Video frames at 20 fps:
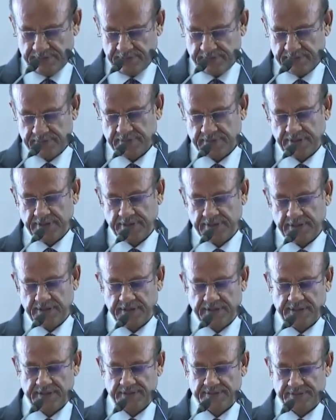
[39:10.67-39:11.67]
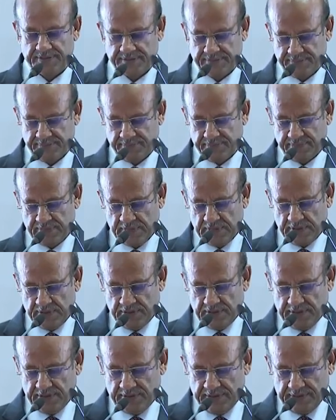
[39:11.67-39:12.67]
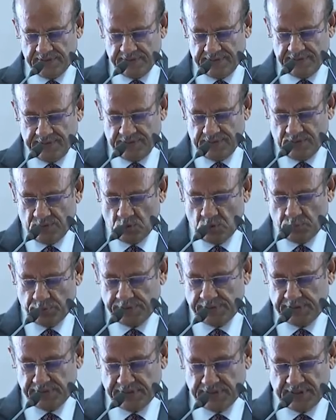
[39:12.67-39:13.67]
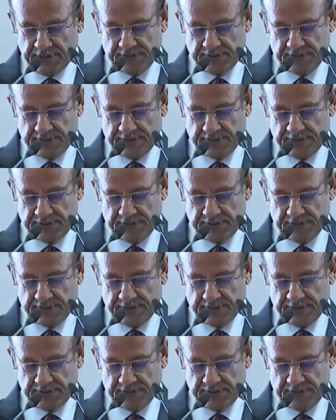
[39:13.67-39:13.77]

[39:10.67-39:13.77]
titled as O.P. Jindal,